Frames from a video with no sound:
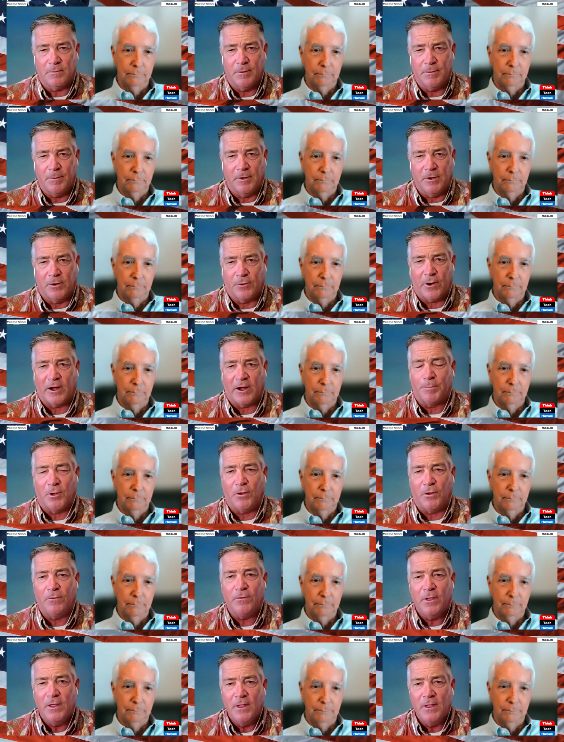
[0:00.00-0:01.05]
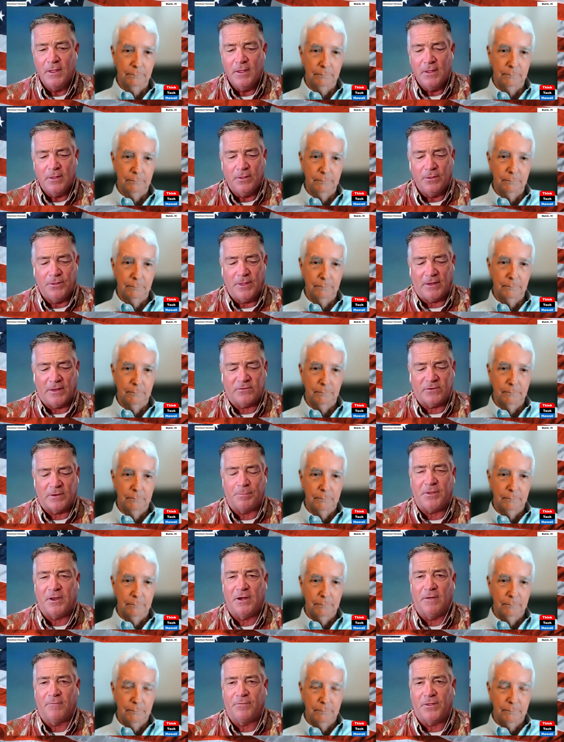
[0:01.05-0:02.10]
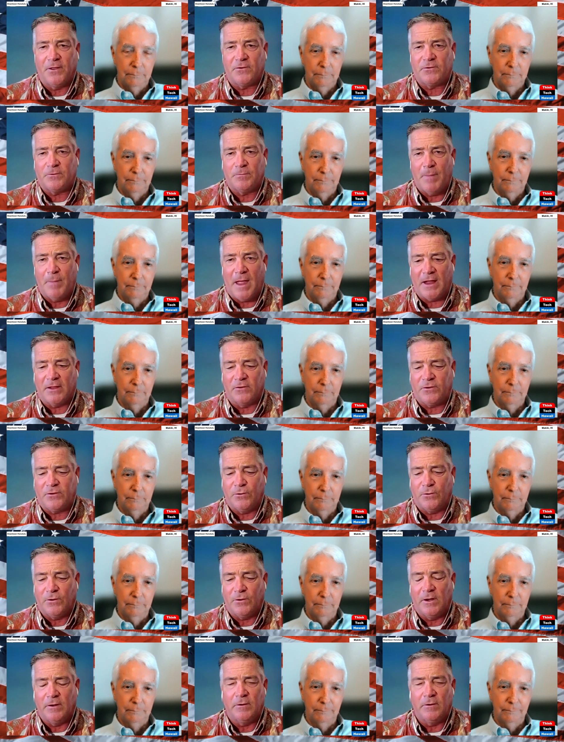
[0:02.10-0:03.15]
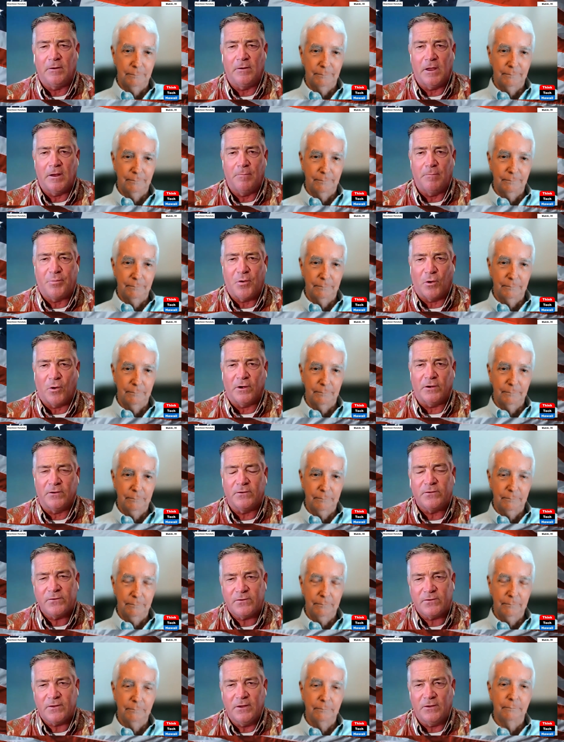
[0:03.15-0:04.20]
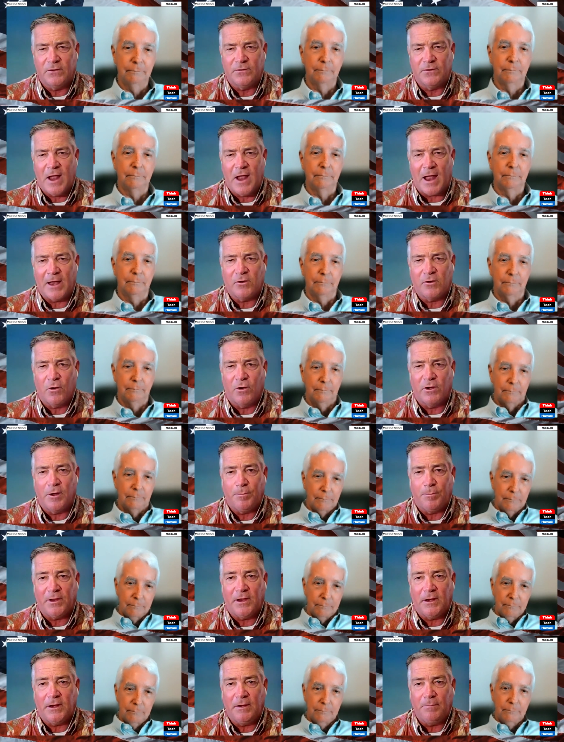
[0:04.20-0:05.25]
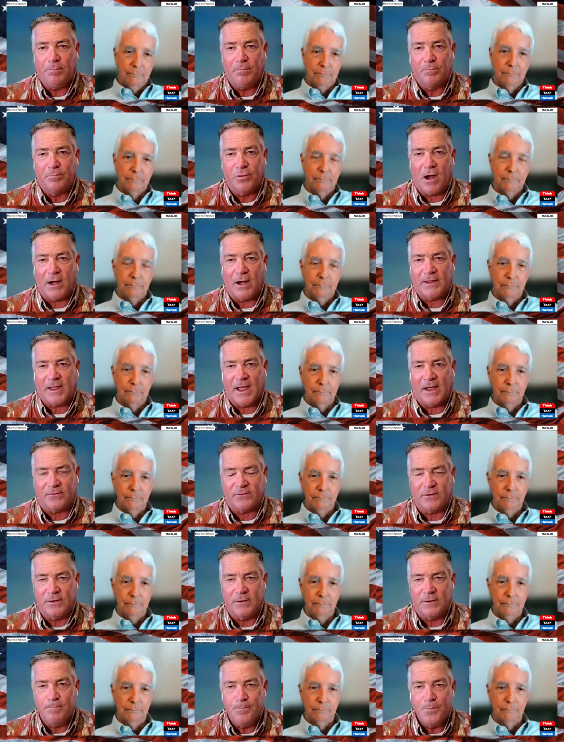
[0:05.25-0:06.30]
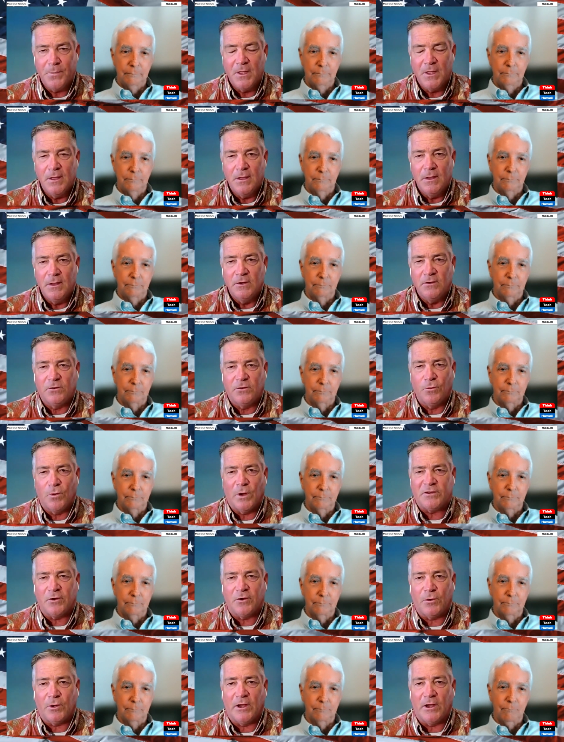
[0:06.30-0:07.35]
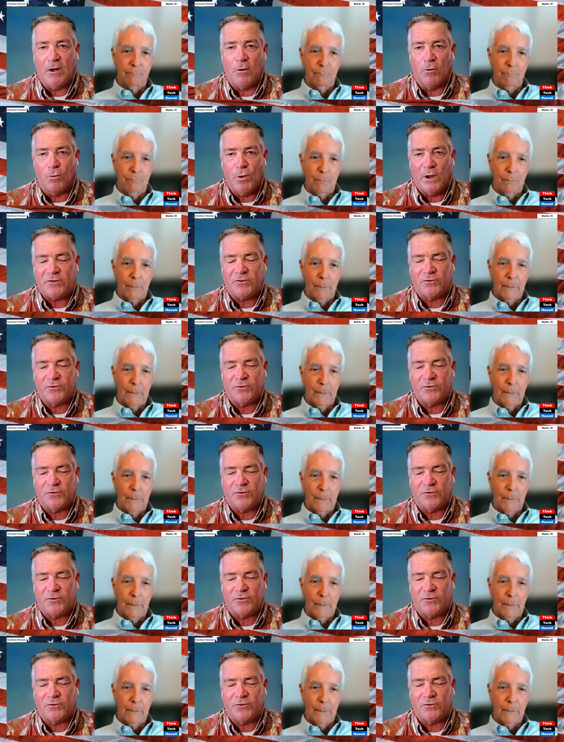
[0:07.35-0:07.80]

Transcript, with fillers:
Speaker 1: incredible that something of this magnitude and importance is not going to be broadcasted. To what degree or what